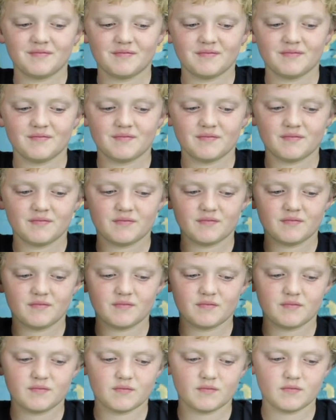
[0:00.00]

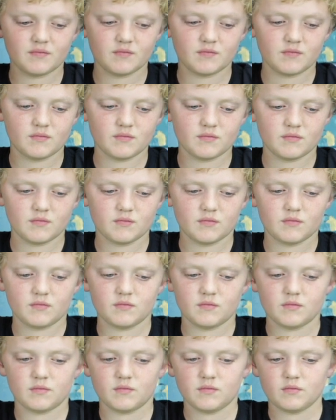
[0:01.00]

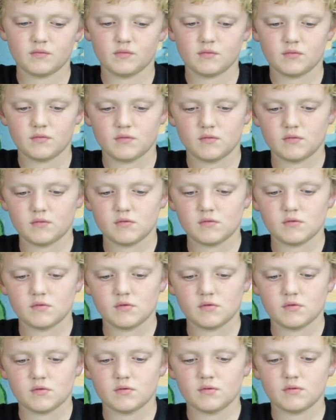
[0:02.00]

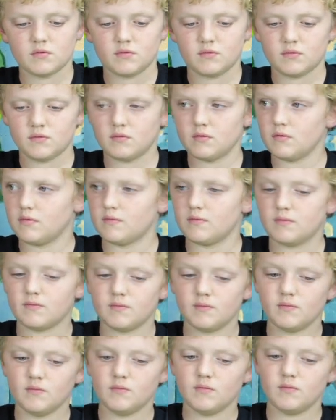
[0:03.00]

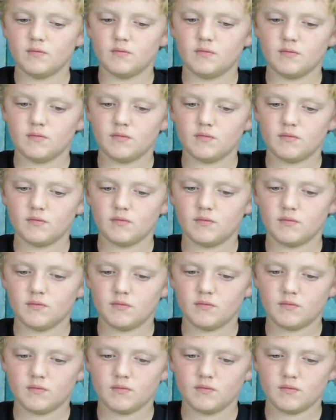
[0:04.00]

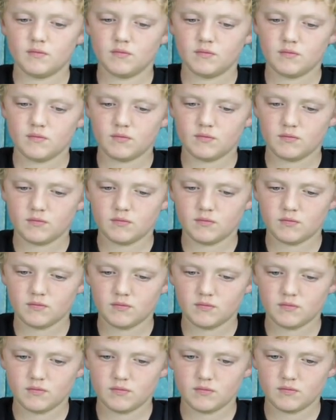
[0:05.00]

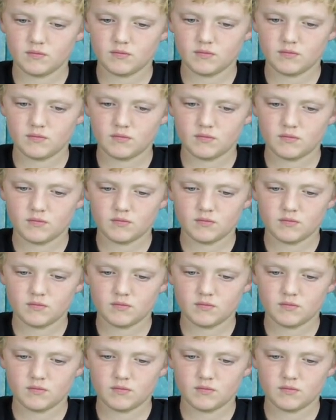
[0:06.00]
This person isn't speaking.